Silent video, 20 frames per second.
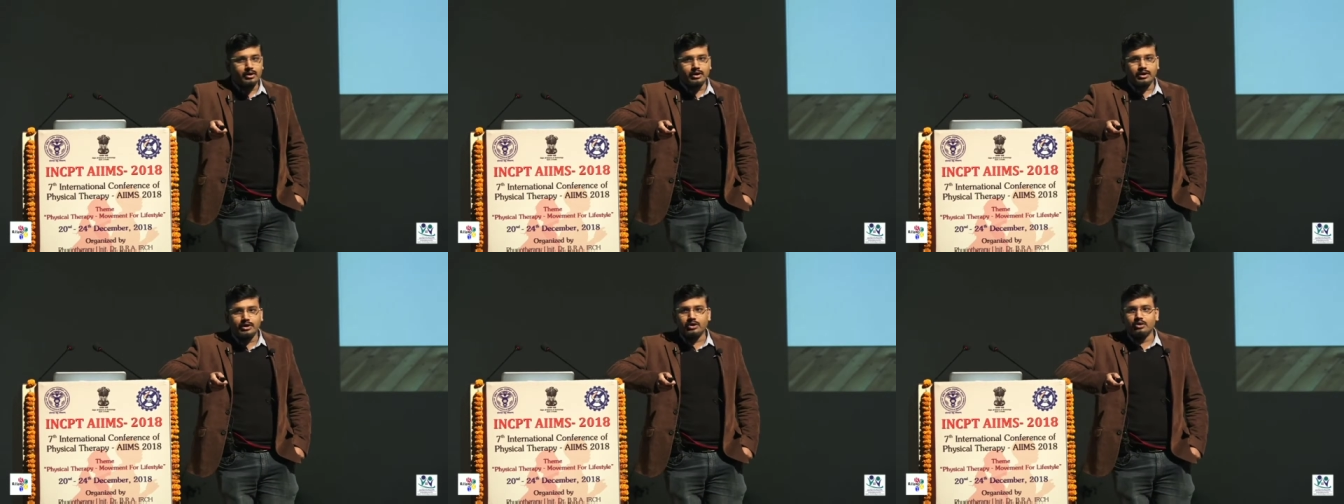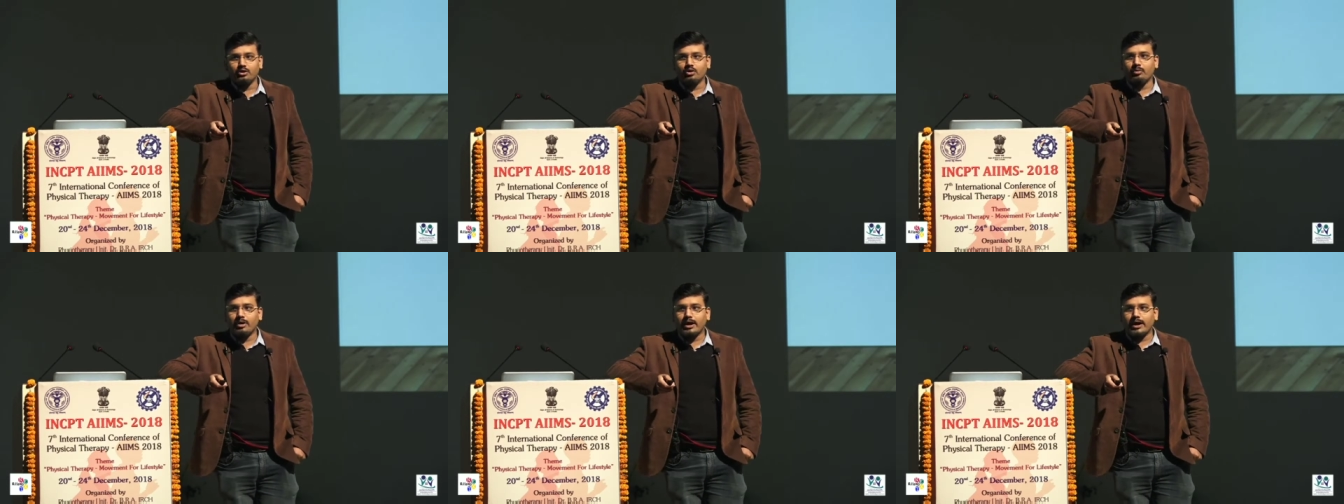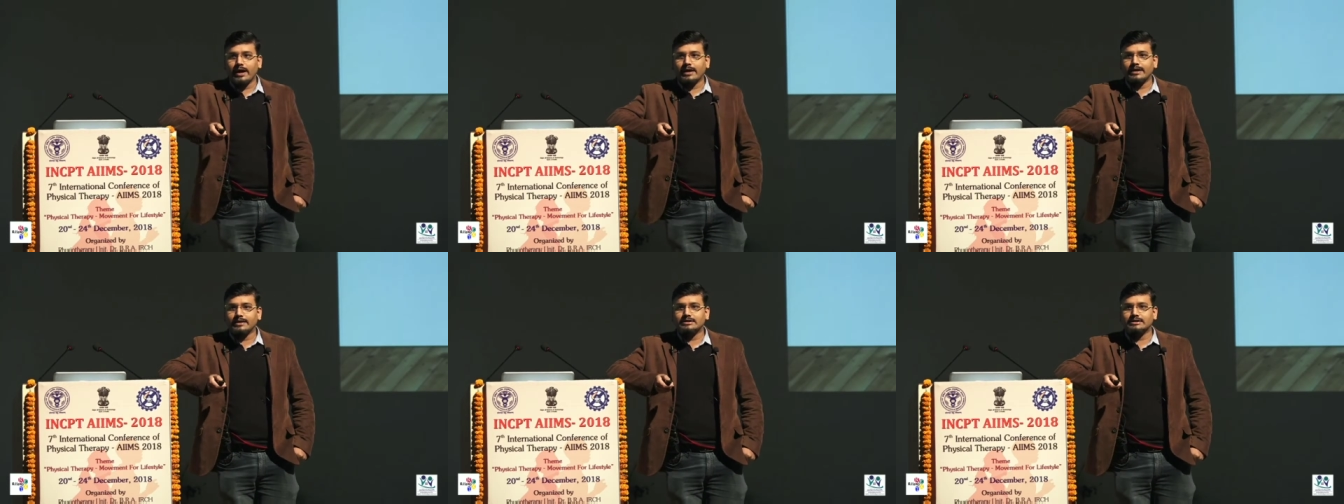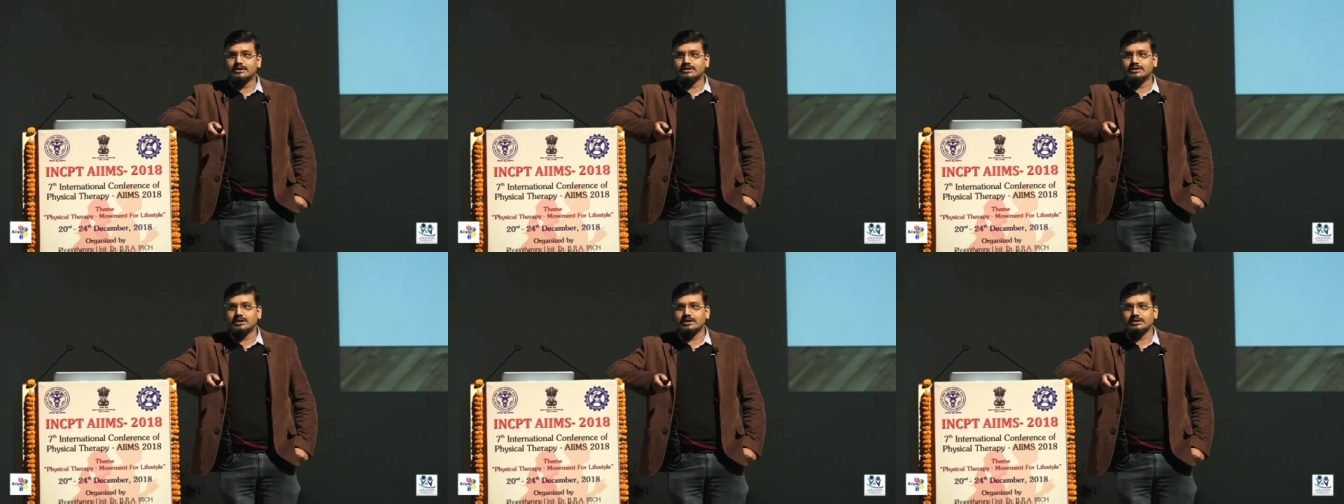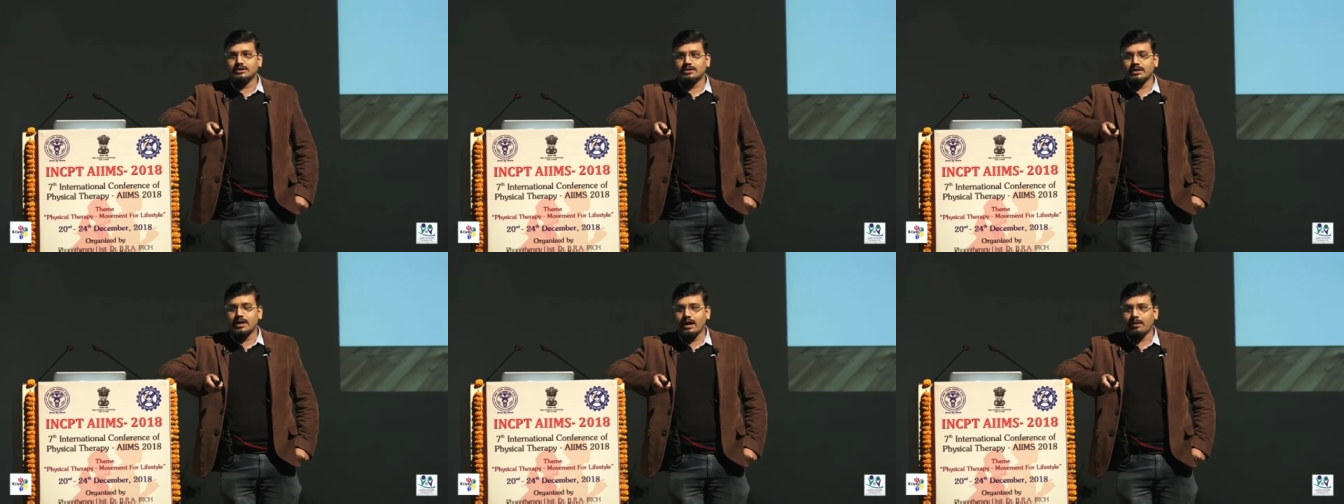neuromechanics
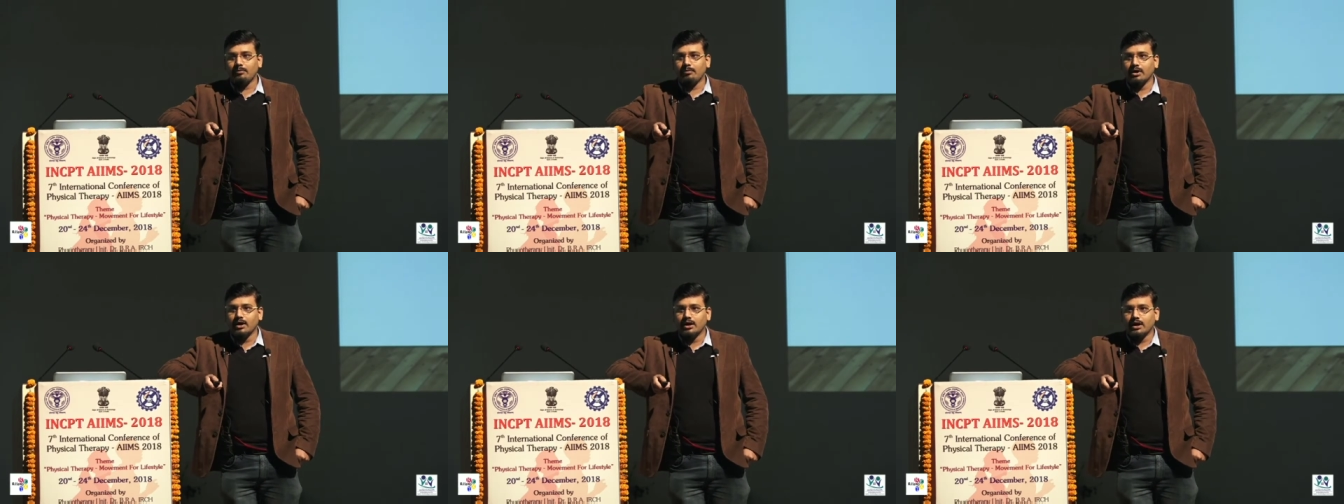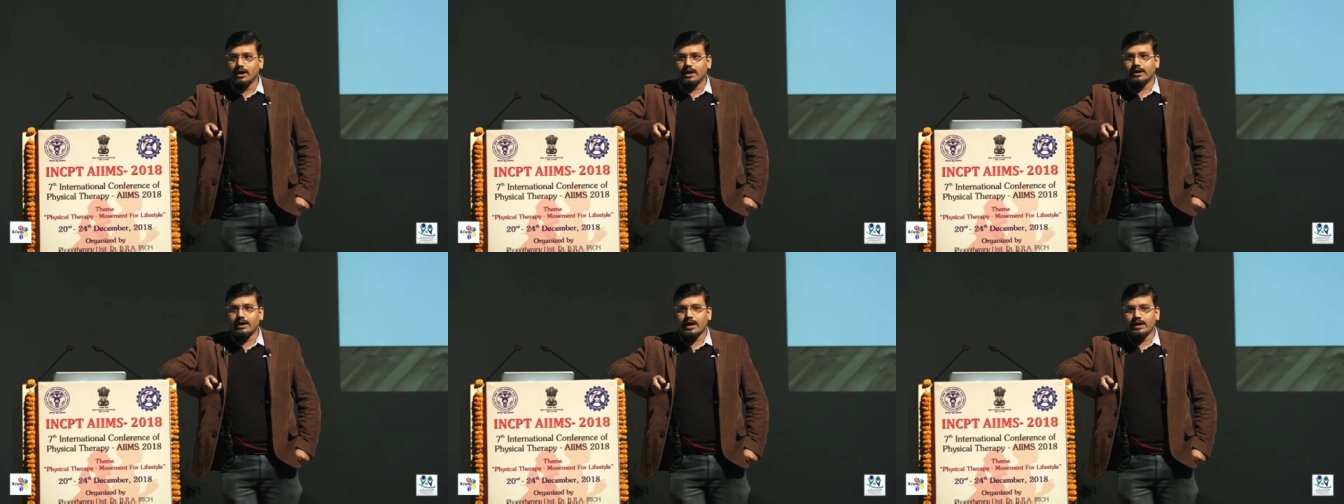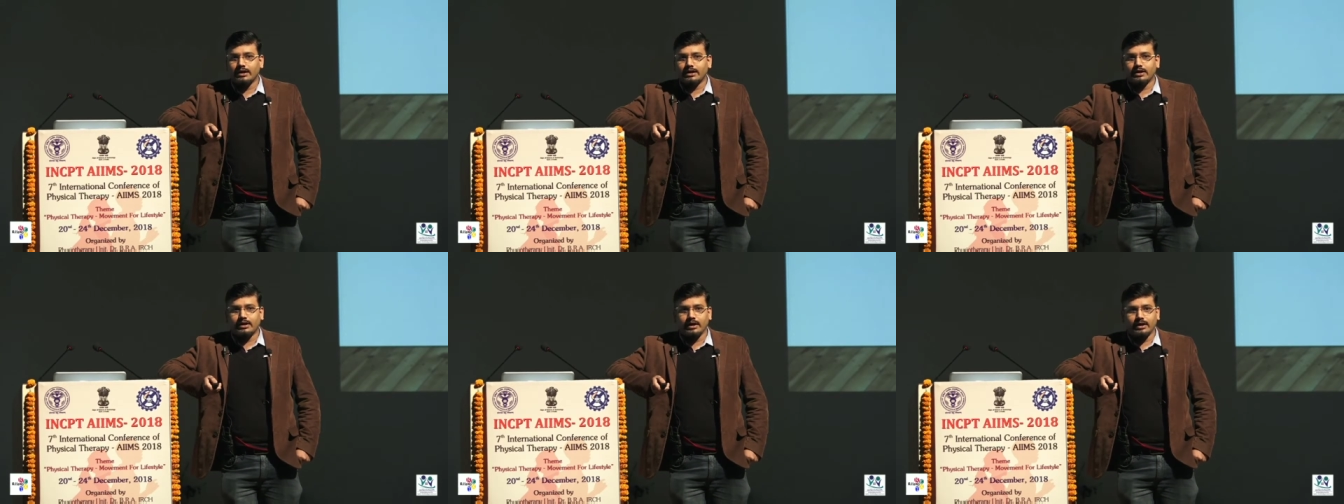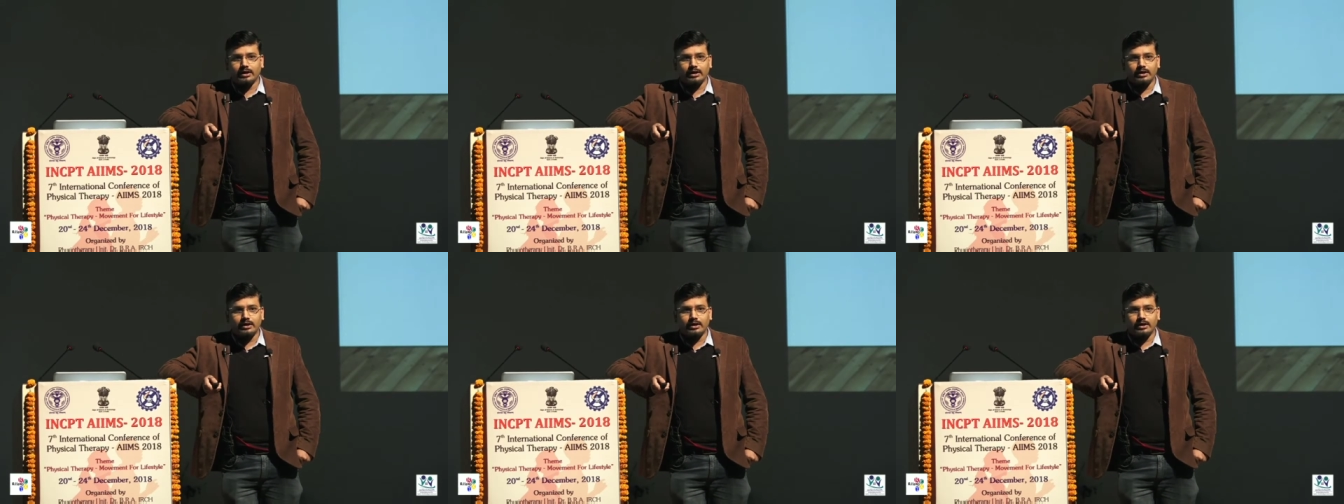research lab at IIT